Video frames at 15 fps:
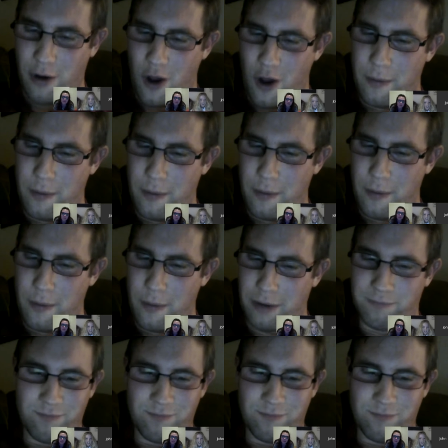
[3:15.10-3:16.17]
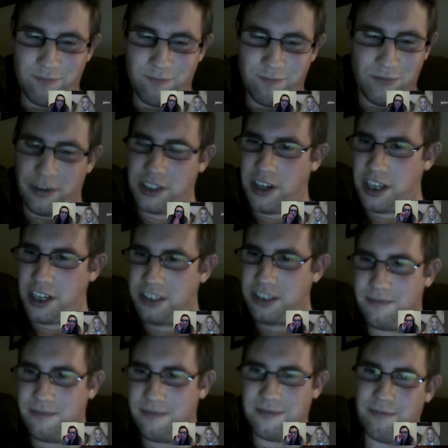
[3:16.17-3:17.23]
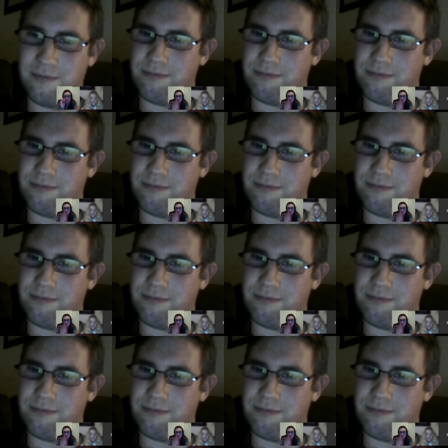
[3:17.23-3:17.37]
know. I mean, sometimes it does.